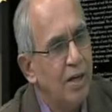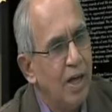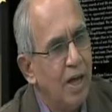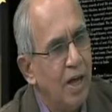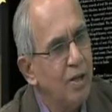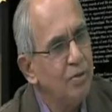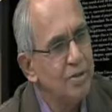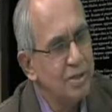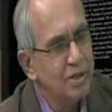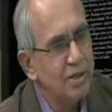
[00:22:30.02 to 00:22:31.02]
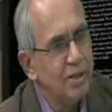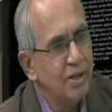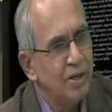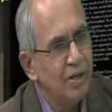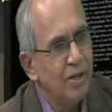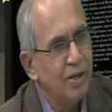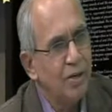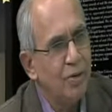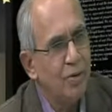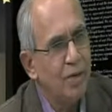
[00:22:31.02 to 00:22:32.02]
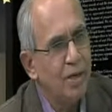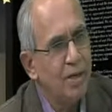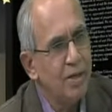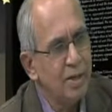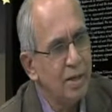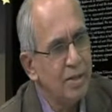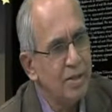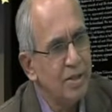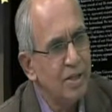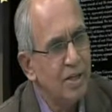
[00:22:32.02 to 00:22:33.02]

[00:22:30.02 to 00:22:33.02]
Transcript: I would say Indians,